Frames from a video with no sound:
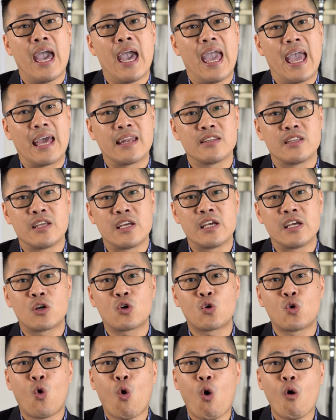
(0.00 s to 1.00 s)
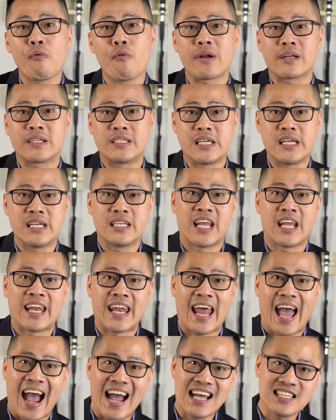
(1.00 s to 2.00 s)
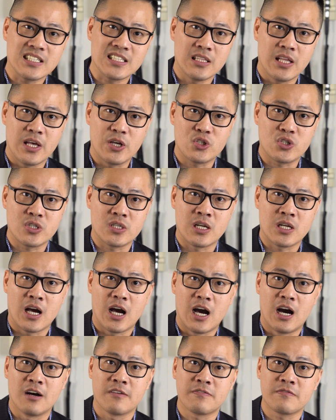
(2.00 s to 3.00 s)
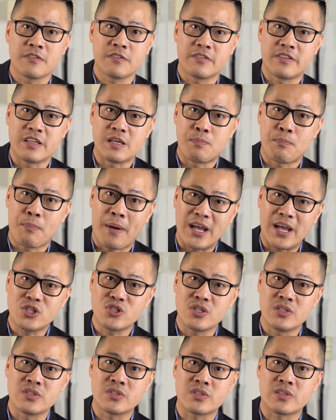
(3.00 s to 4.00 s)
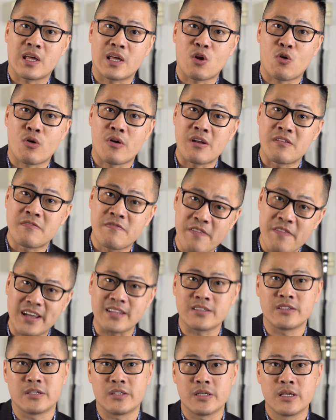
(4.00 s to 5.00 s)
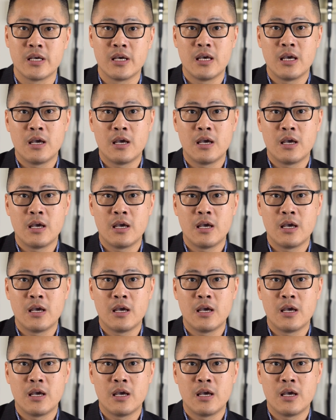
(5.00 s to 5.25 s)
And the quarantine and isolation of the patients that are infected